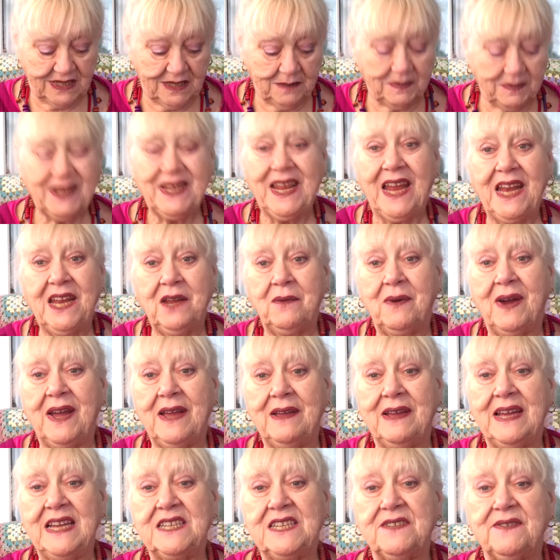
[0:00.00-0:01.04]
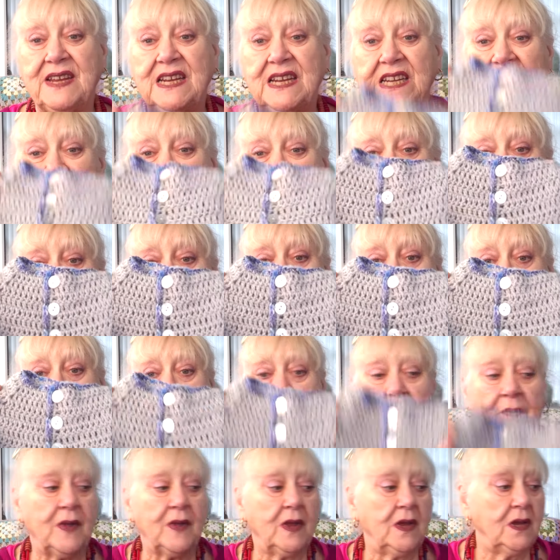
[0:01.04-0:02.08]
But anyway, it's finished now.
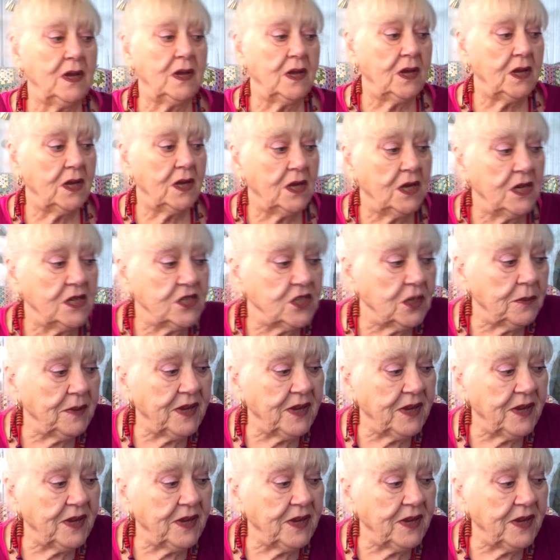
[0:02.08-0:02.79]
So